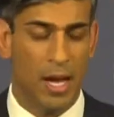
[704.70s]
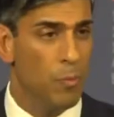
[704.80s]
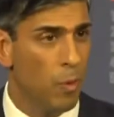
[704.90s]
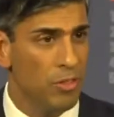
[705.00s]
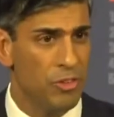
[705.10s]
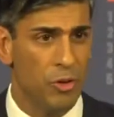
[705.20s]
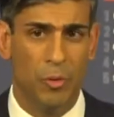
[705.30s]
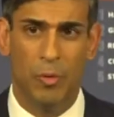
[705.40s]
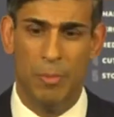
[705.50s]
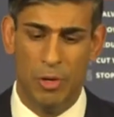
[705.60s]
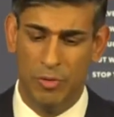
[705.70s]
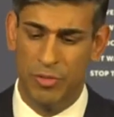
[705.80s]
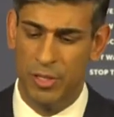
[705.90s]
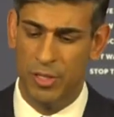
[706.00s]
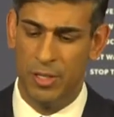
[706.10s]
And once you are
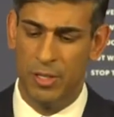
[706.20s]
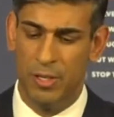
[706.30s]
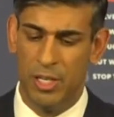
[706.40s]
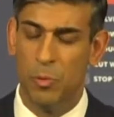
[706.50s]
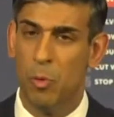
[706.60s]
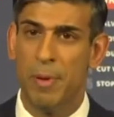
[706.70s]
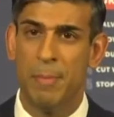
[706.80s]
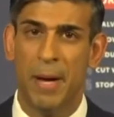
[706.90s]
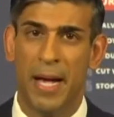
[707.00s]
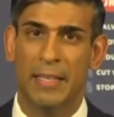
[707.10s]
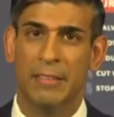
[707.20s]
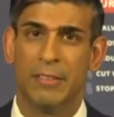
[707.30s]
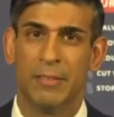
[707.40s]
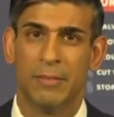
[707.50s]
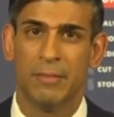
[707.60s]
removed, you will be banned,